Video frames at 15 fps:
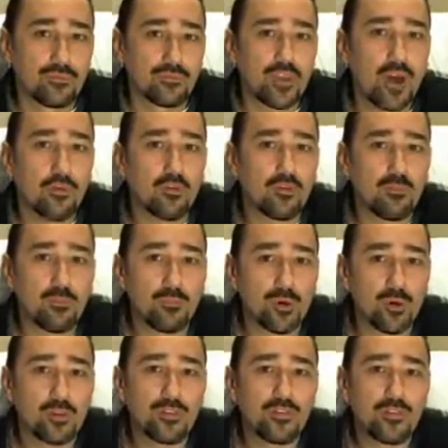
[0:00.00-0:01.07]
that will
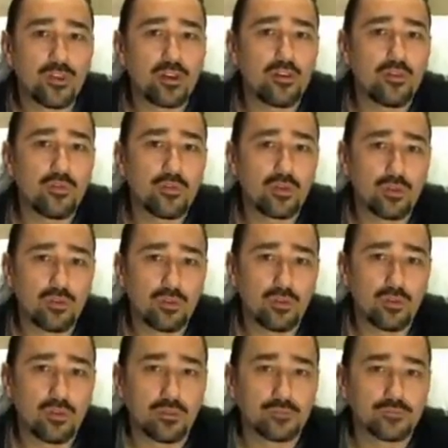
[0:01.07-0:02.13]
birth a new world
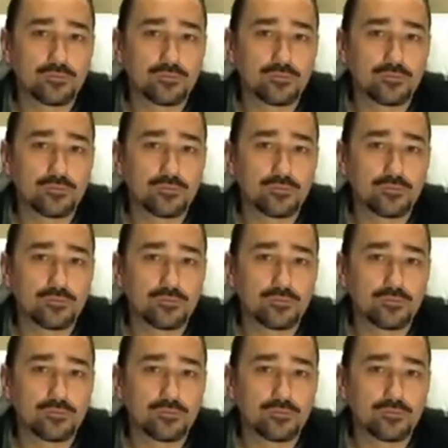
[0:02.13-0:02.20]
order.